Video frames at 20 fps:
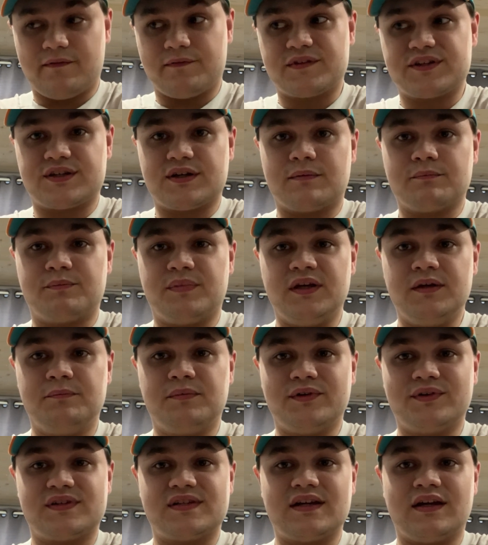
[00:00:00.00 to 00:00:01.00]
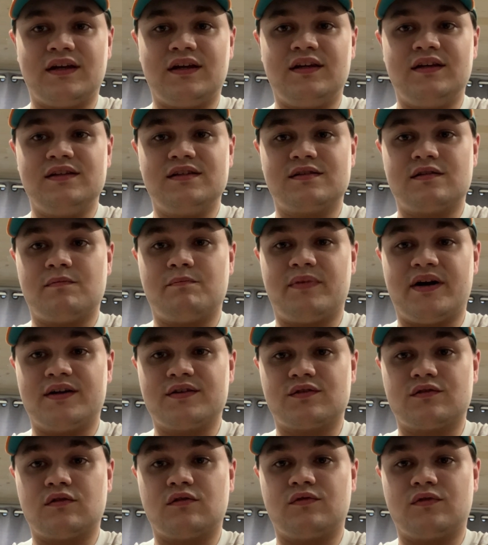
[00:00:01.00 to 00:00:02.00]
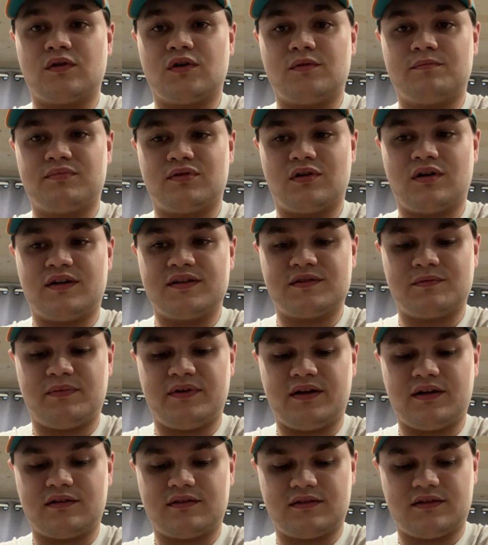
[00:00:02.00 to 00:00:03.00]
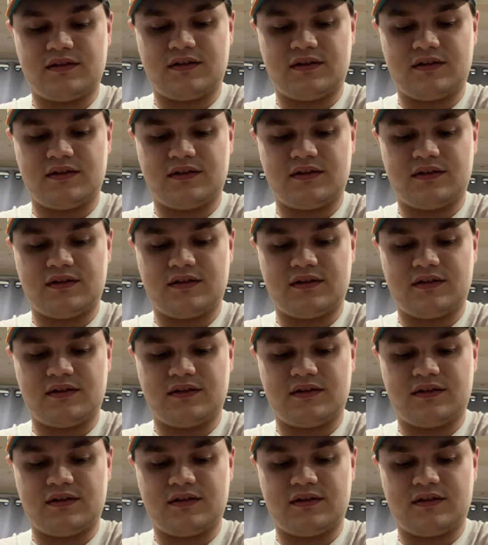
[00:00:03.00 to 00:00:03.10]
Some people say he's the best overall prospect.